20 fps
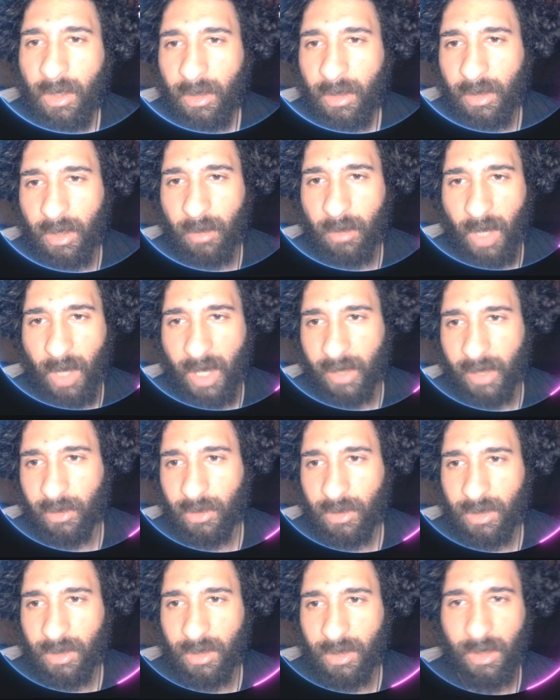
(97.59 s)
The
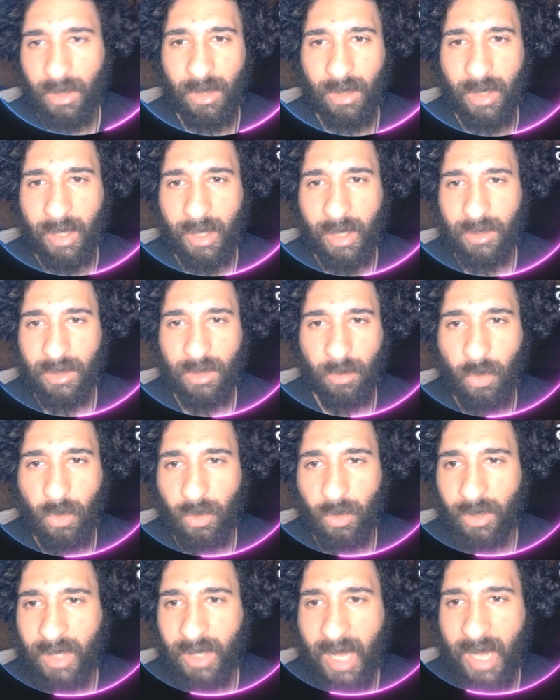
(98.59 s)
miners that
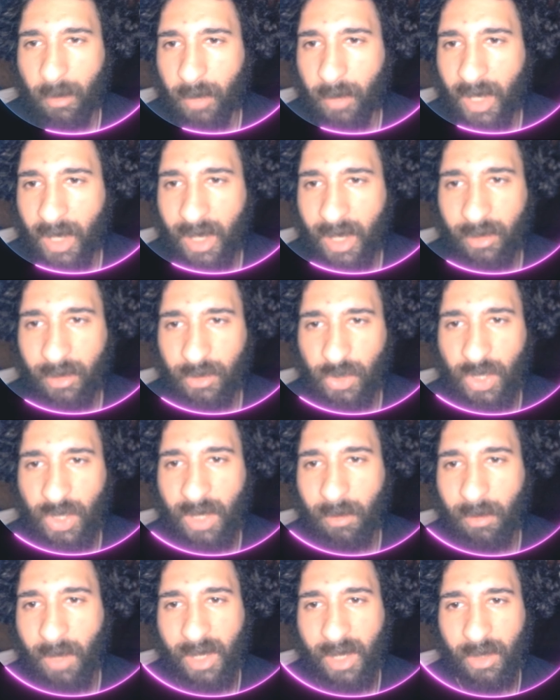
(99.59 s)
support KawPow,
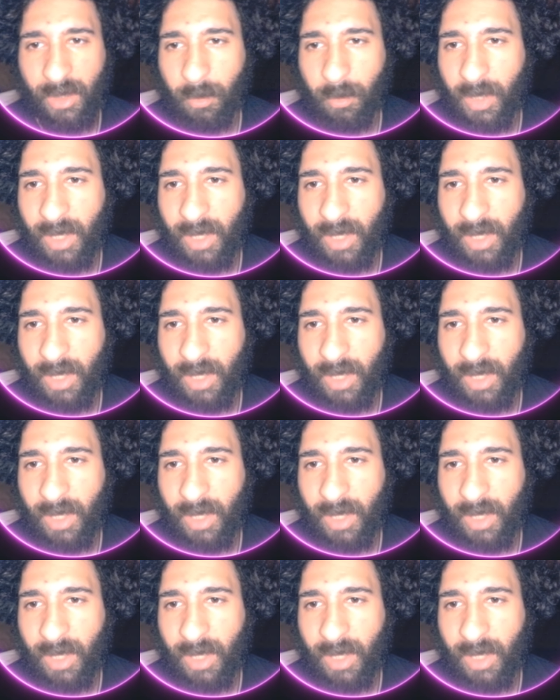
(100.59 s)
G minor,